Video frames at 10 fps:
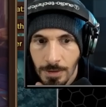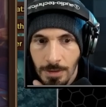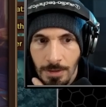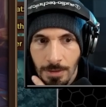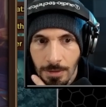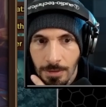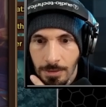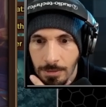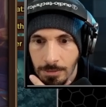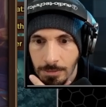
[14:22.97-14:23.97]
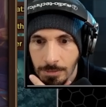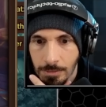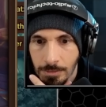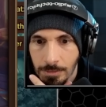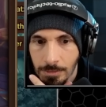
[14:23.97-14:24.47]

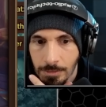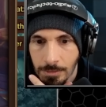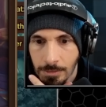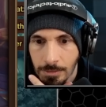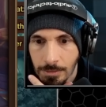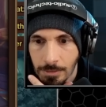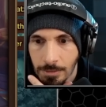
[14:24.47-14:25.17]
Nothing is said.